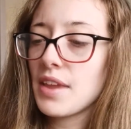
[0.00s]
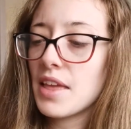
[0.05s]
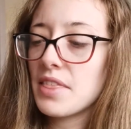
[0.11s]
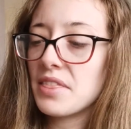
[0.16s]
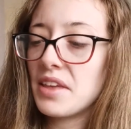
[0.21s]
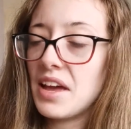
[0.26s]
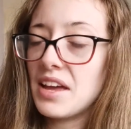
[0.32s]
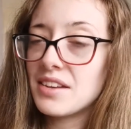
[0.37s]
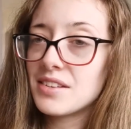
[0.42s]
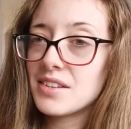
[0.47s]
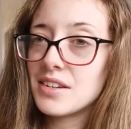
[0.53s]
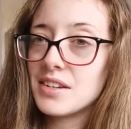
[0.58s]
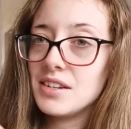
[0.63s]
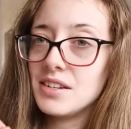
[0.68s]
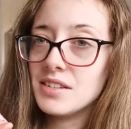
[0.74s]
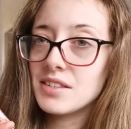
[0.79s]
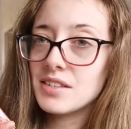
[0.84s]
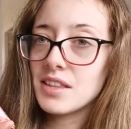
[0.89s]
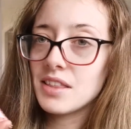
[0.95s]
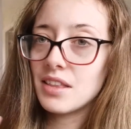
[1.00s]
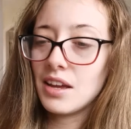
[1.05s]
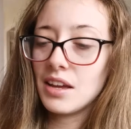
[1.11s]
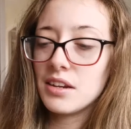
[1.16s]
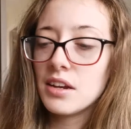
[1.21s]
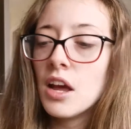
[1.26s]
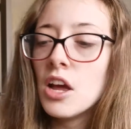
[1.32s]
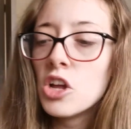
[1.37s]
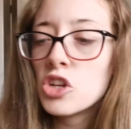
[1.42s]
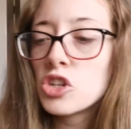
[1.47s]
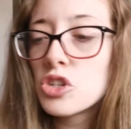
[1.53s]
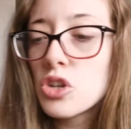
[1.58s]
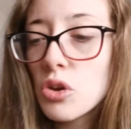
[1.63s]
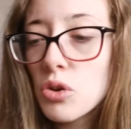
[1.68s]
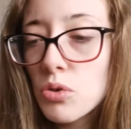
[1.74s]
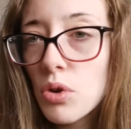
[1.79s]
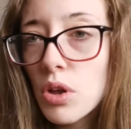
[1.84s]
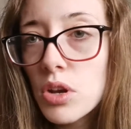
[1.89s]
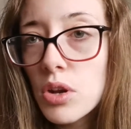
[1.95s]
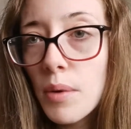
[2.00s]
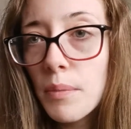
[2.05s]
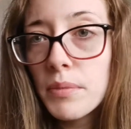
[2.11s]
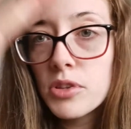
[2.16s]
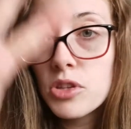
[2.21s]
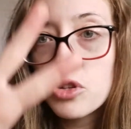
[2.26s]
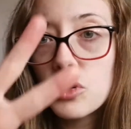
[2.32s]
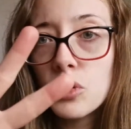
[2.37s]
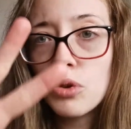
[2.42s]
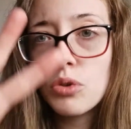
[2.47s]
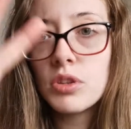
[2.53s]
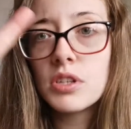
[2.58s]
that is that. So number 2,